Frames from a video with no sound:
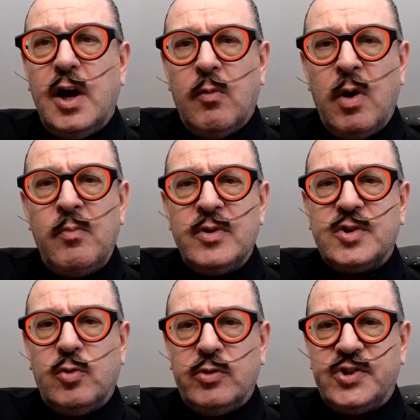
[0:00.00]
One was
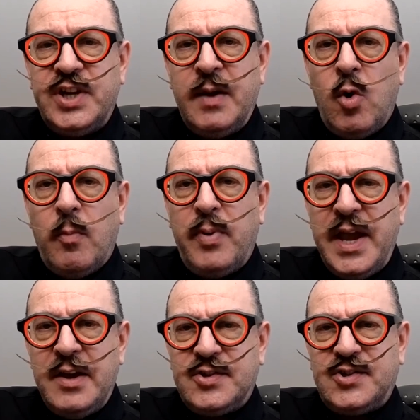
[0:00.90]
called Seymour
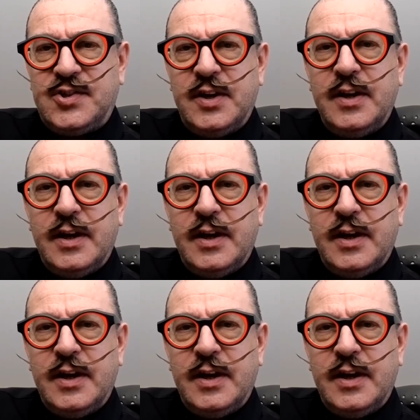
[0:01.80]
Pierce,